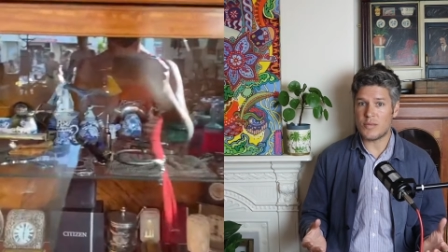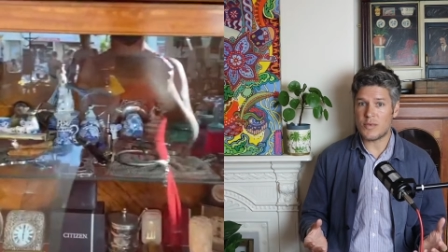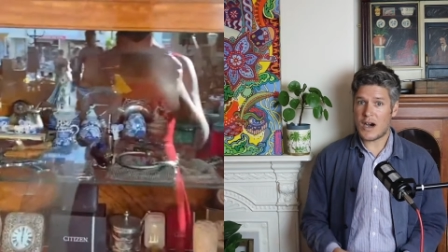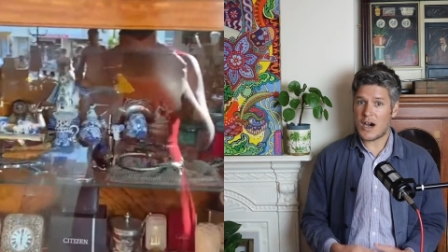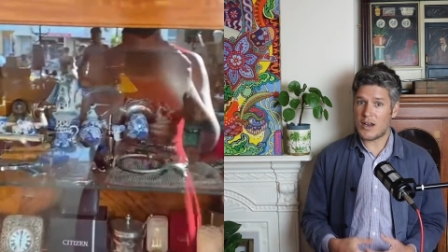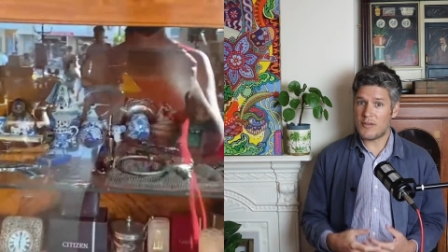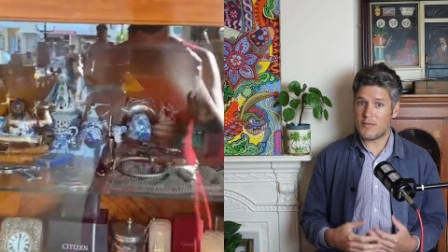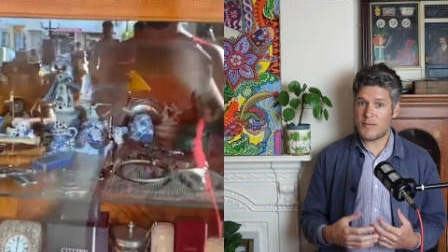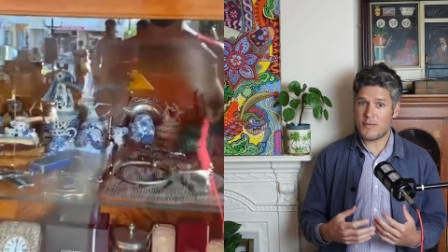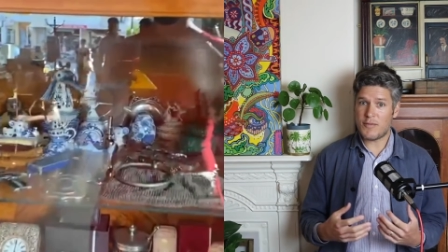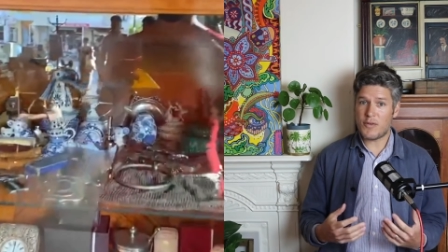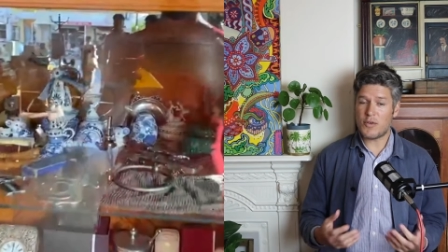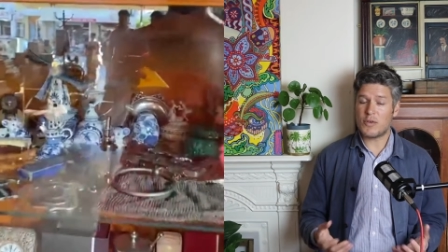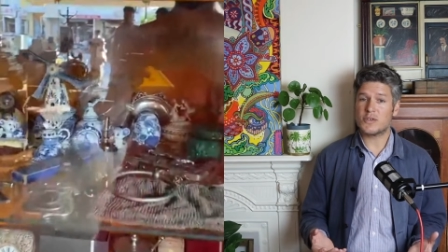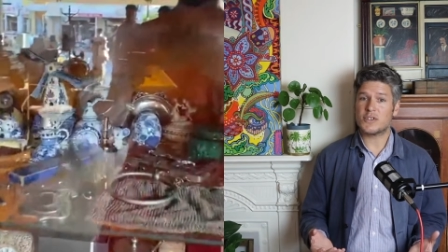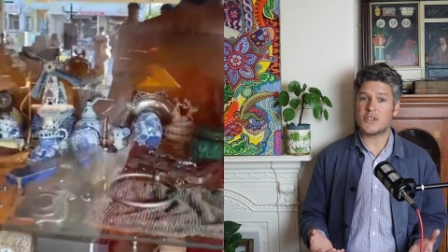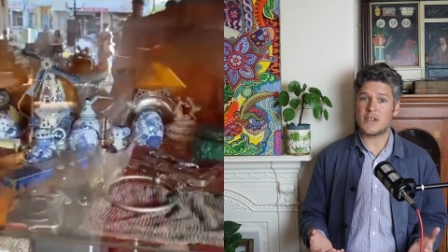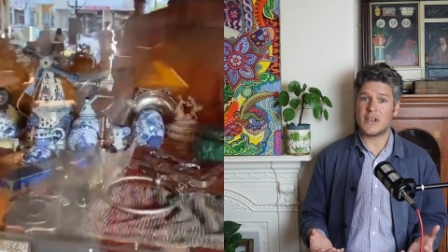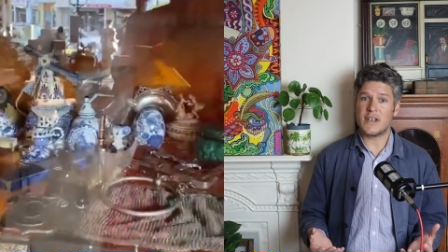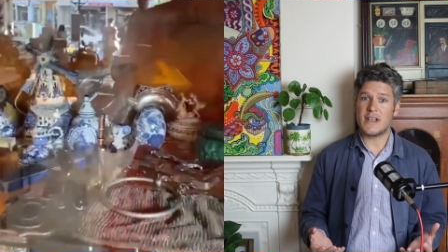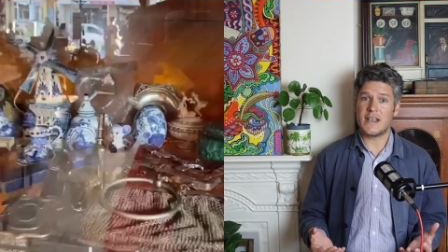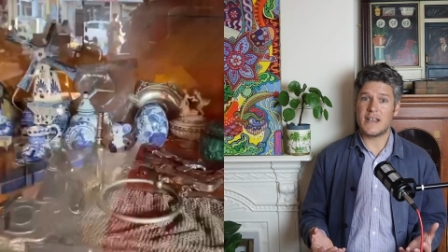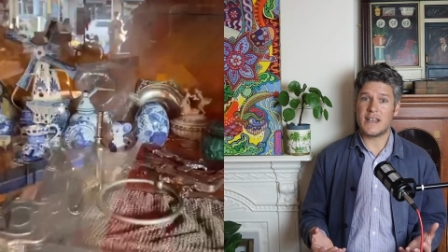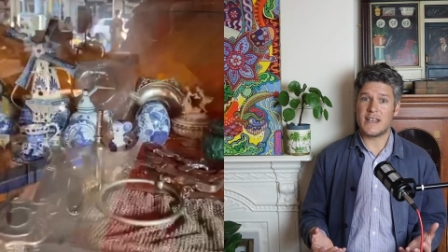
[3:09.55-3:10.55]

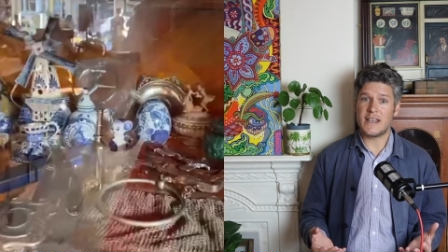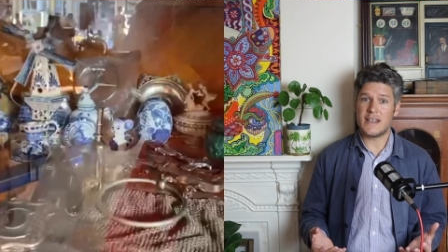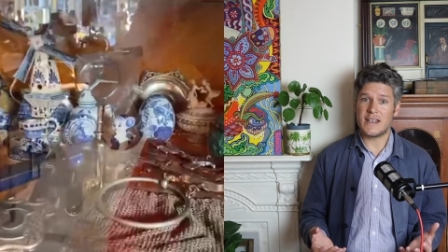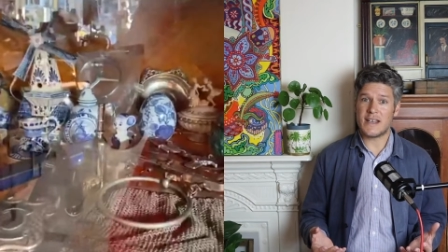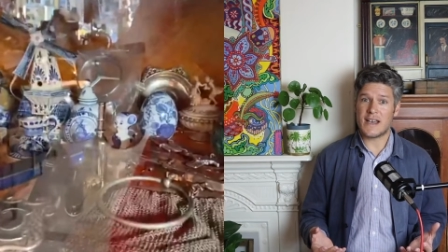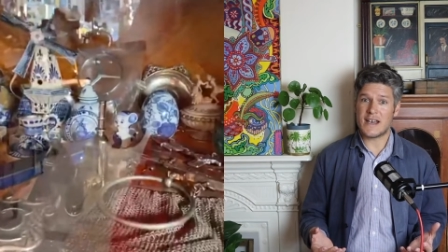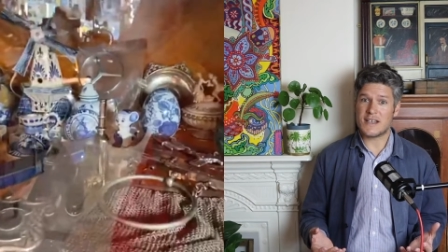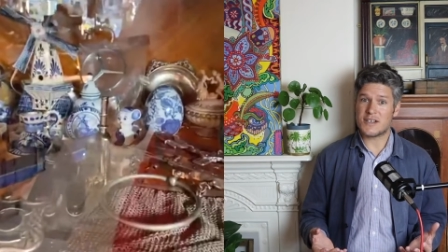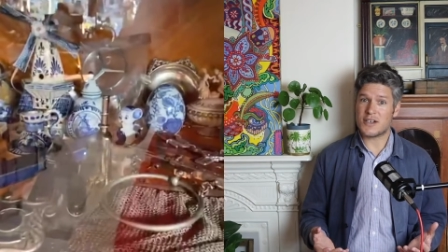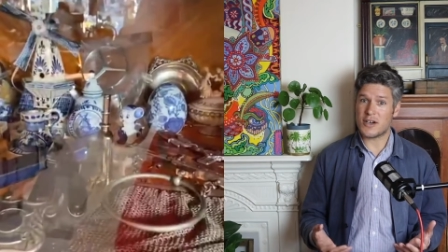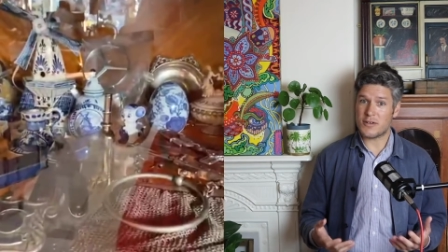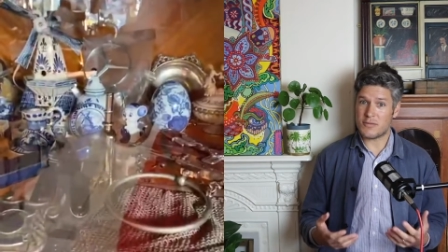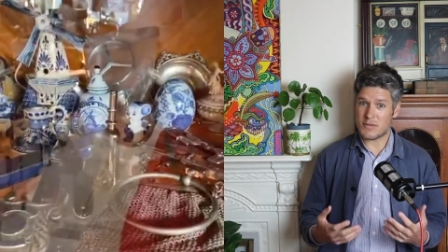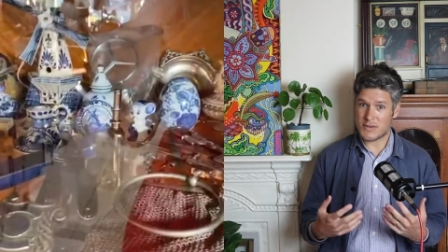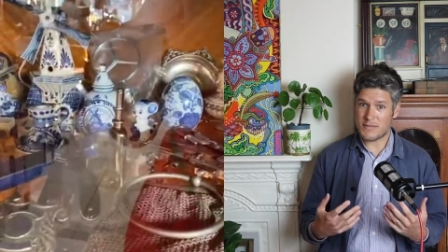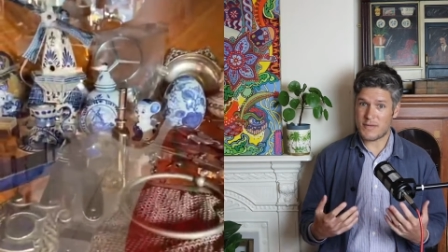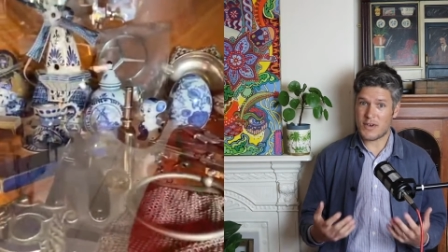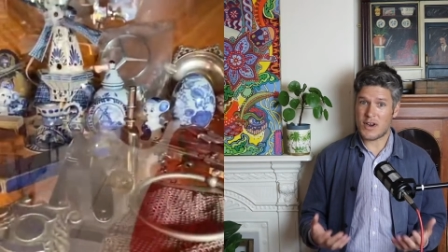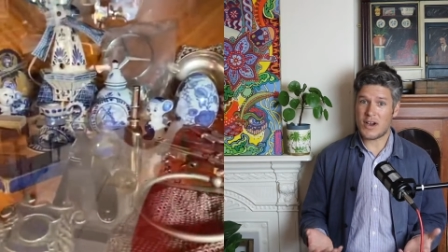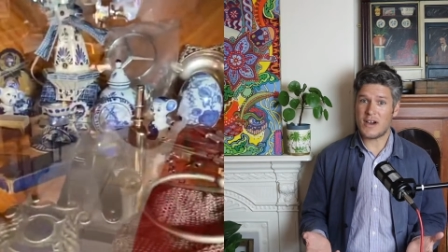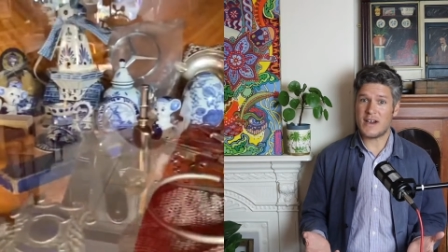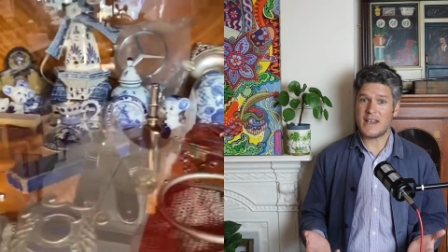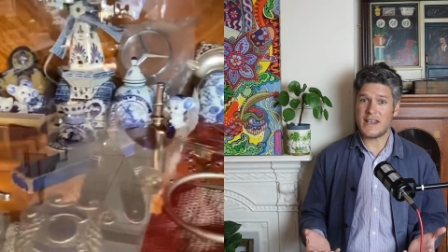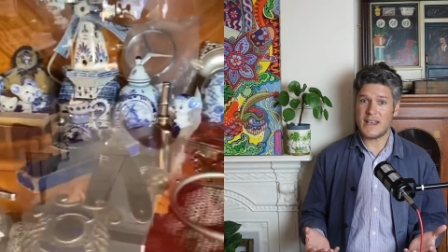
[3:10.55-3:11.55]
Unfortunately, as I was
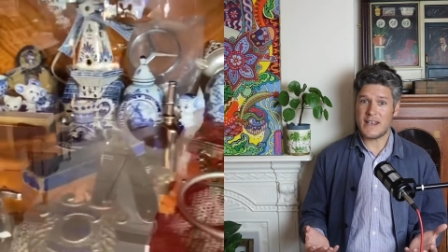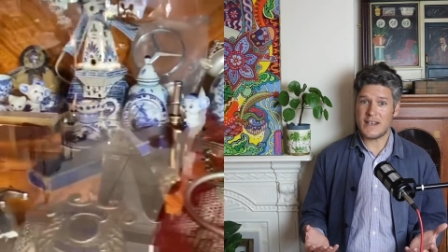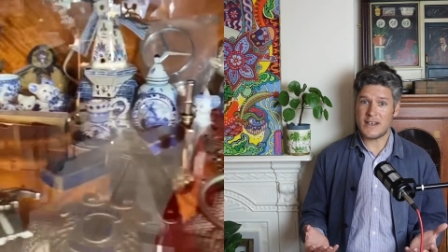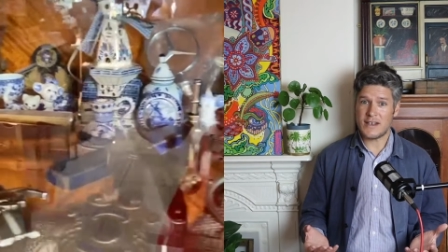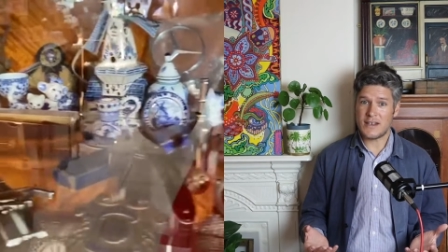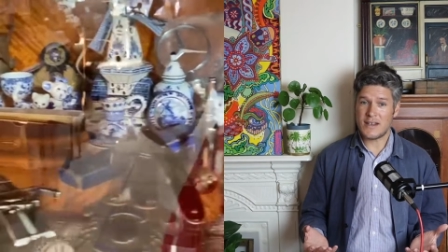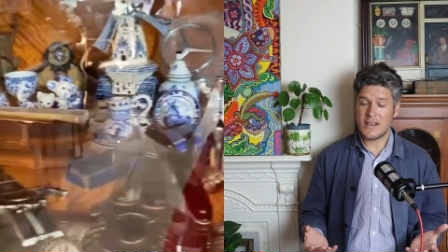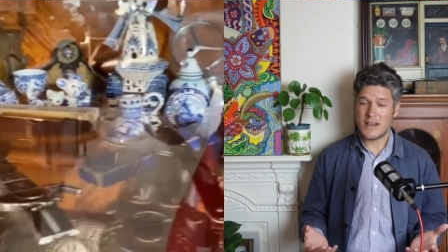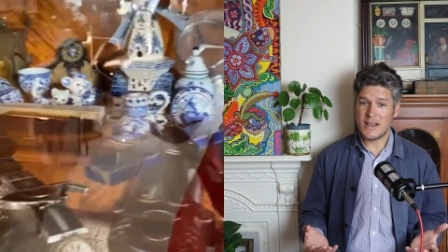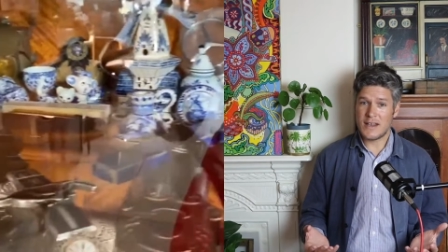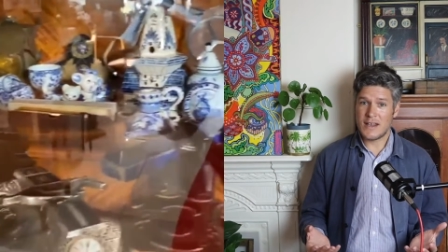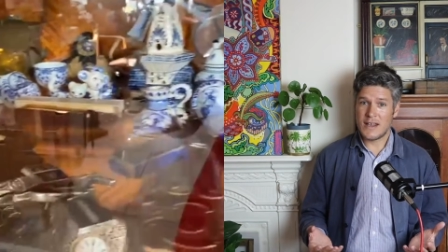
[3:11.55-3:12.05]
flying,